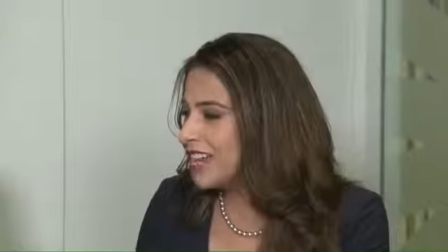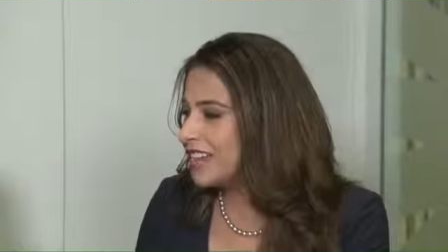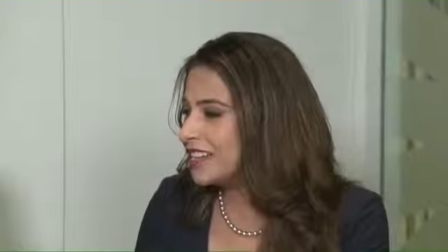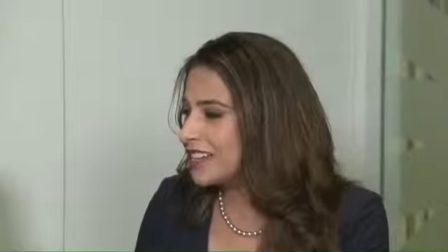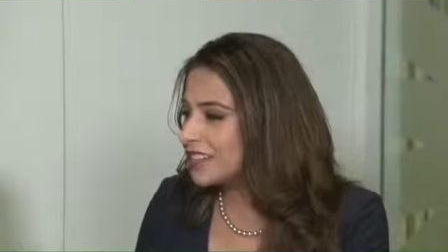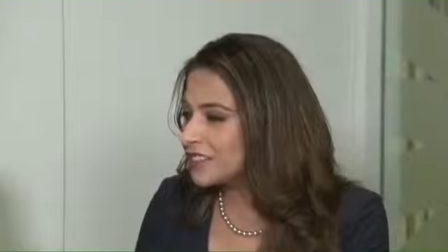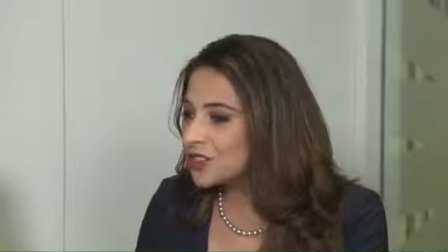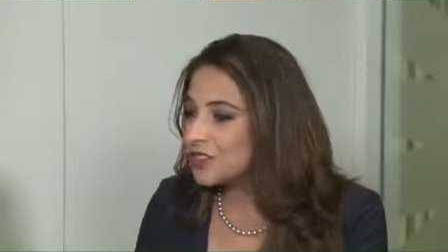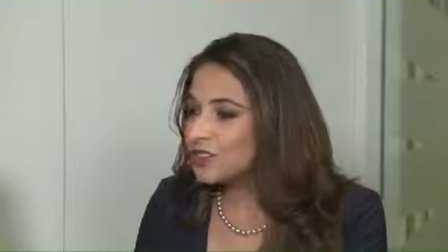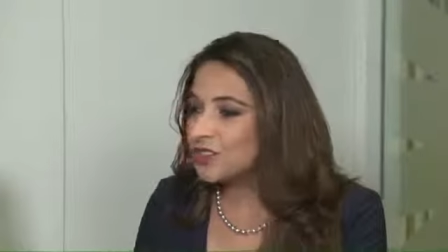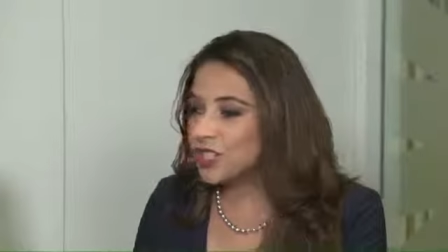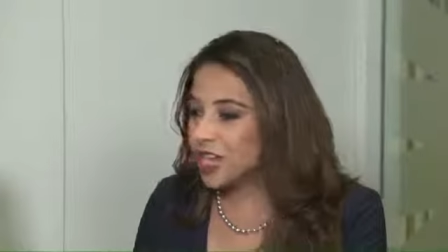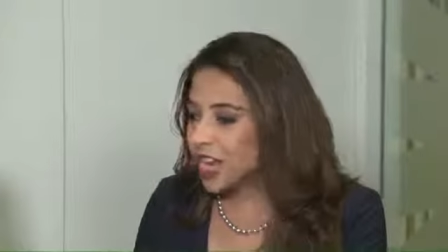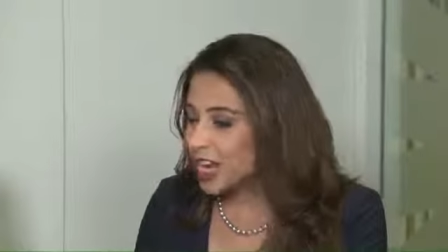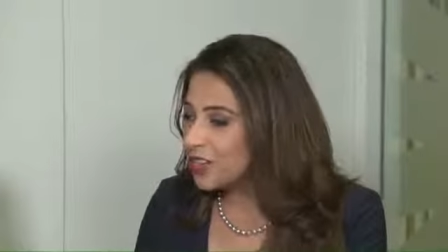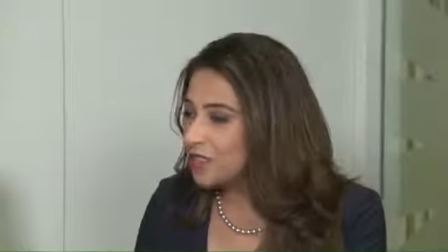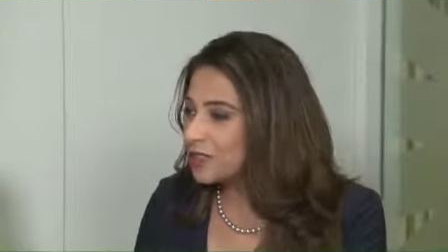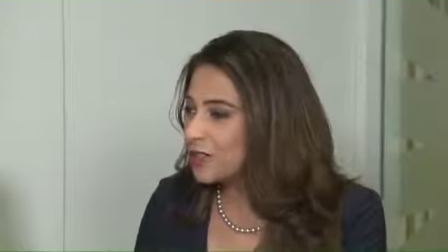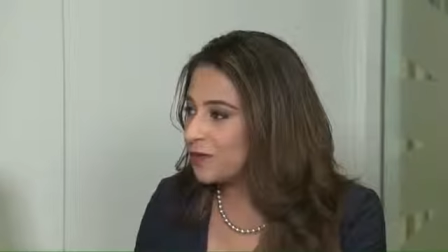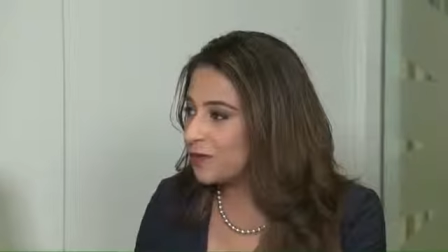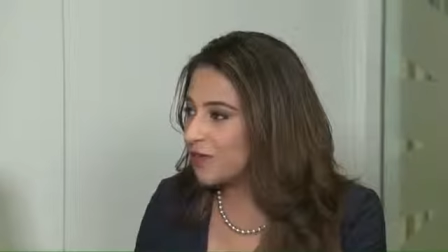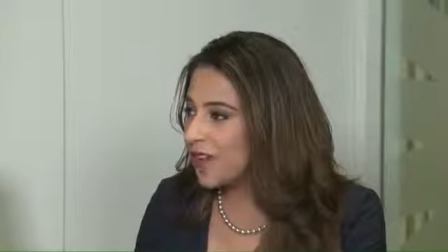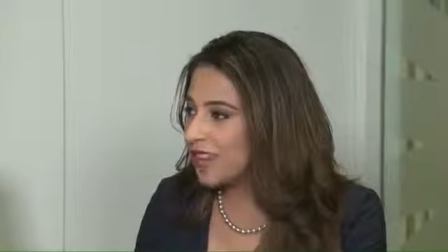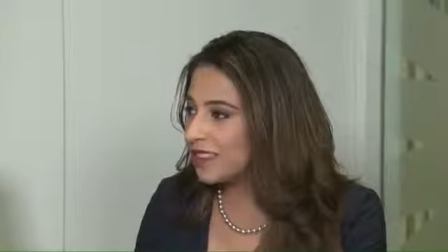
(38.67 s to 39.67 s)
doesn't change
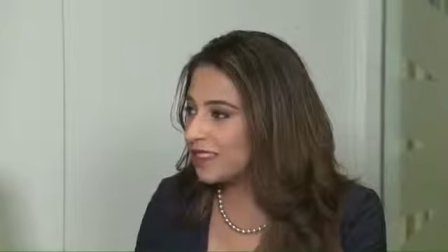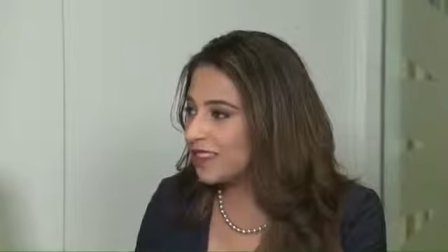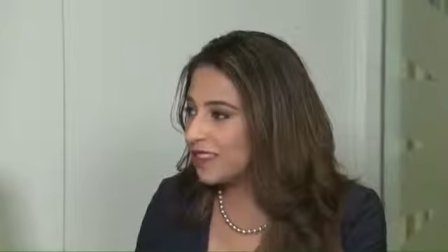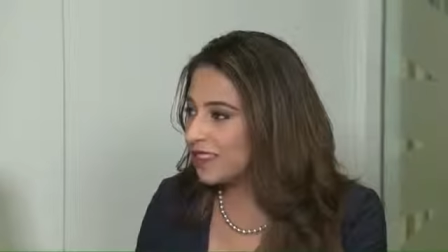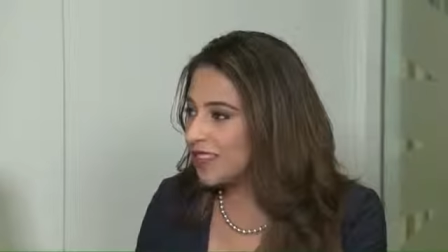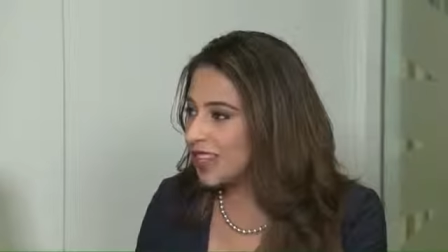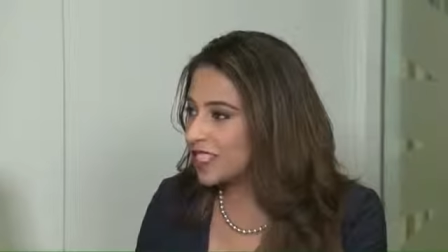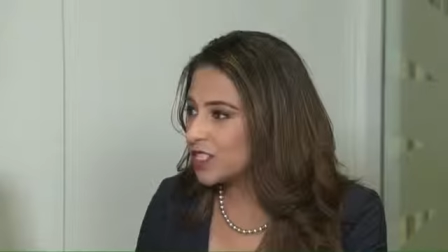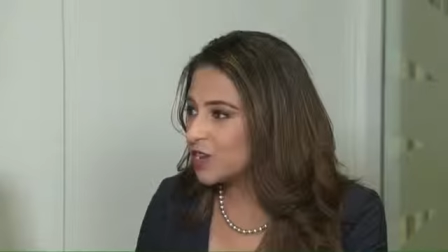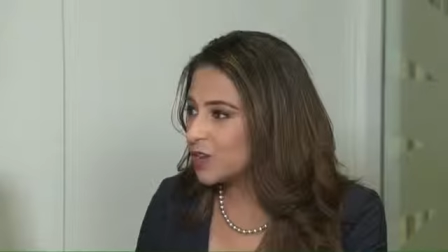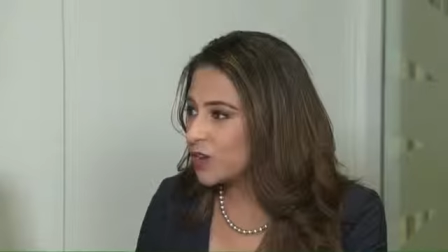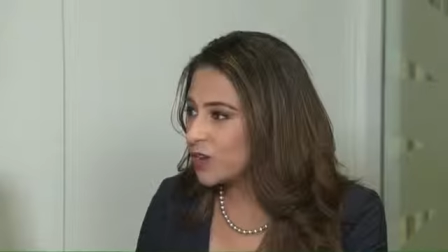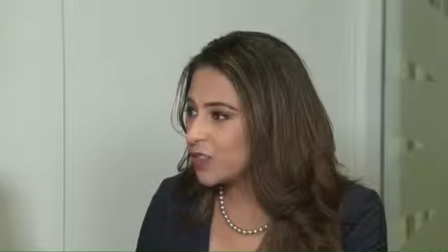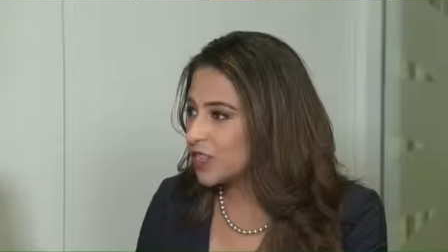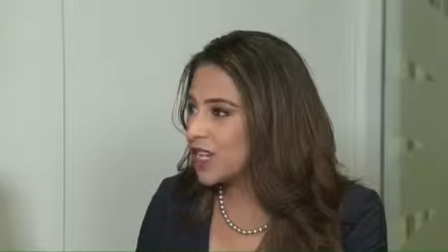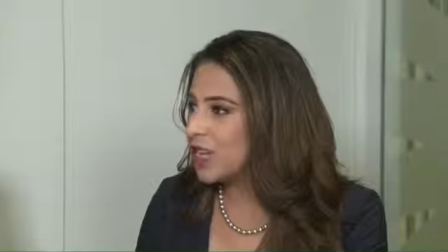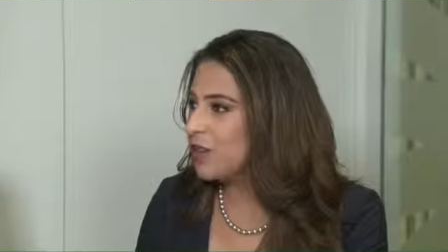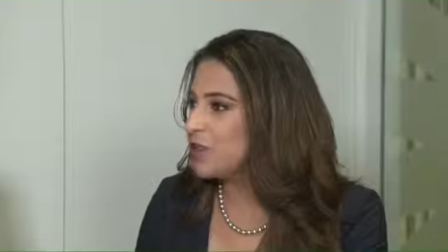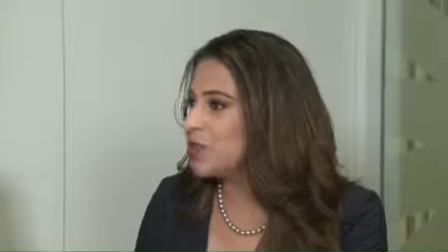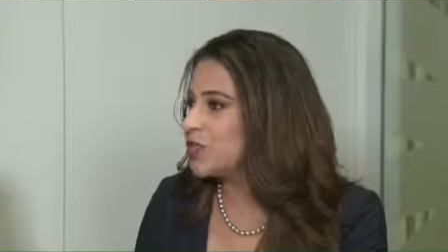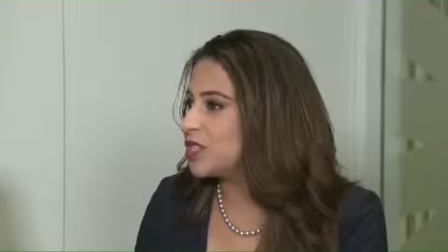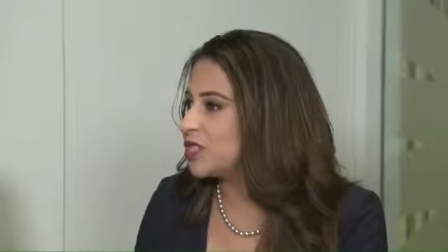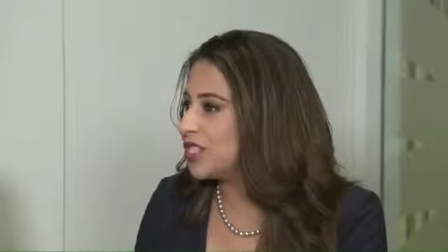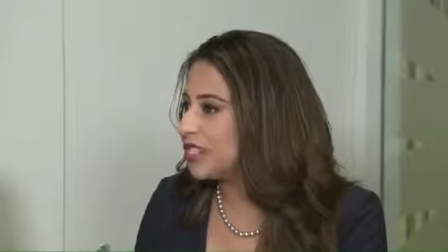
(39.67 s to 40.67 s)
the fact that that's what
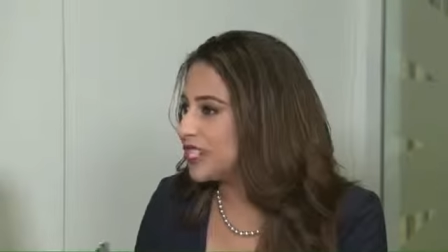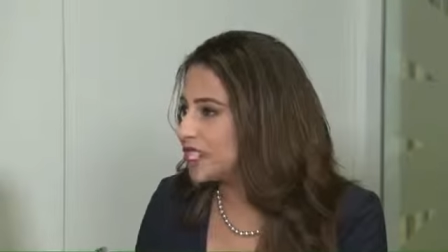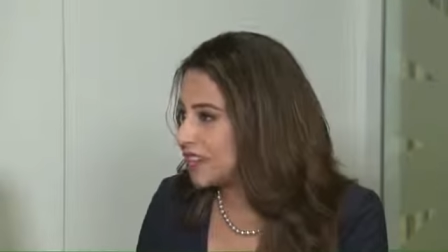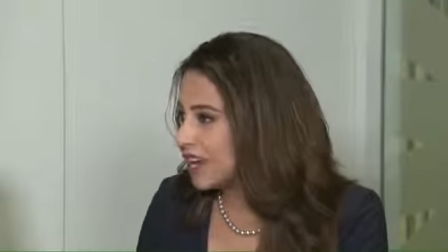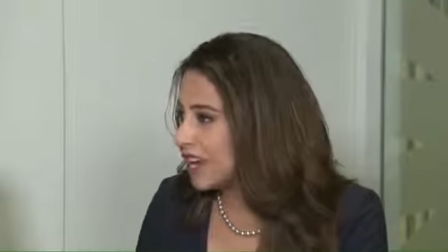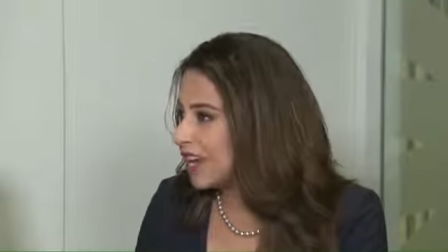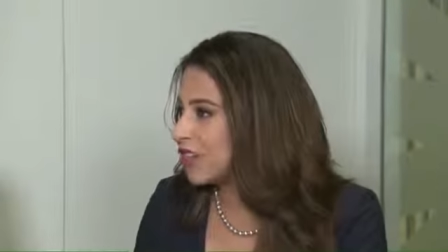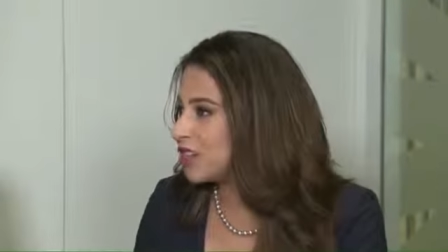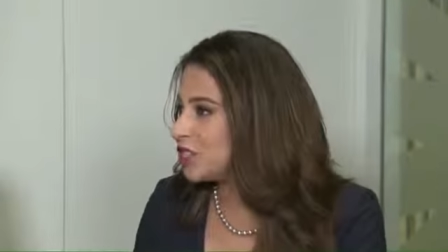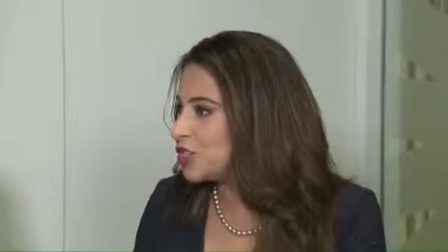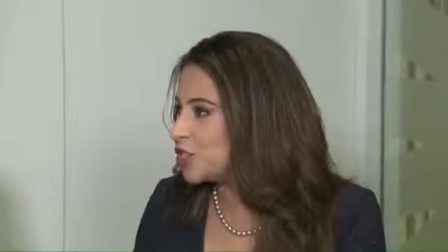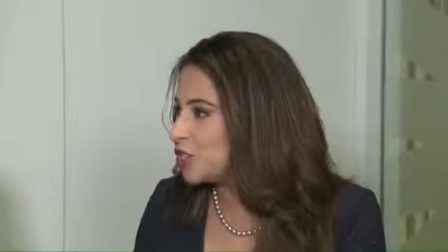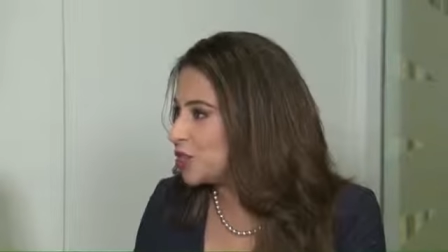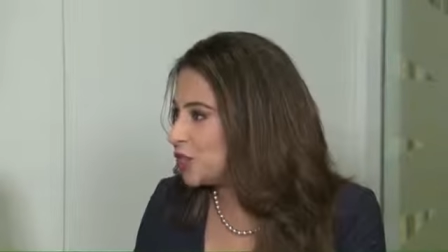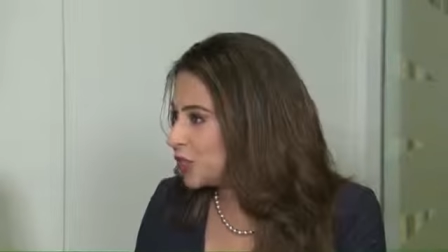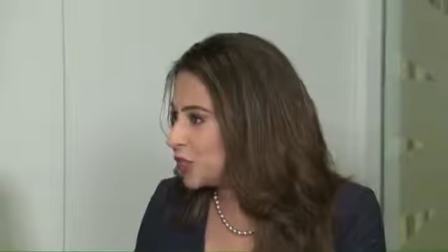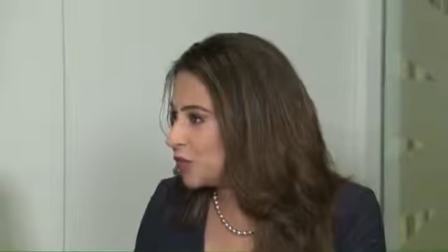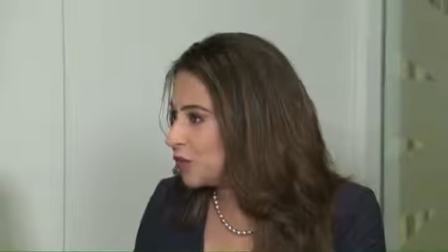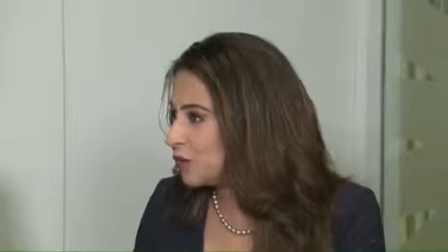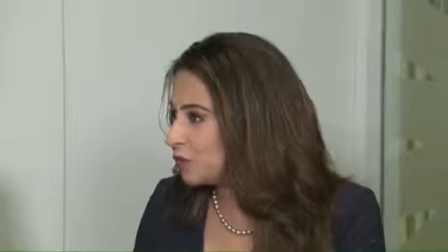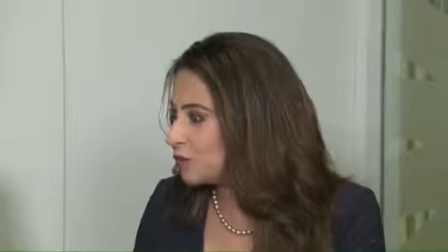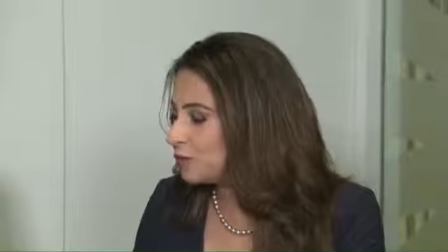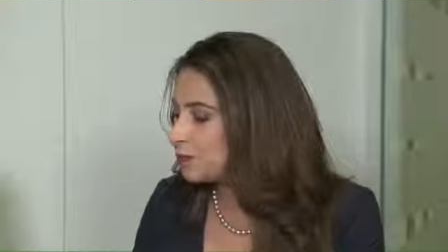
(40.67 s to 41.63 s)
it was designed to do.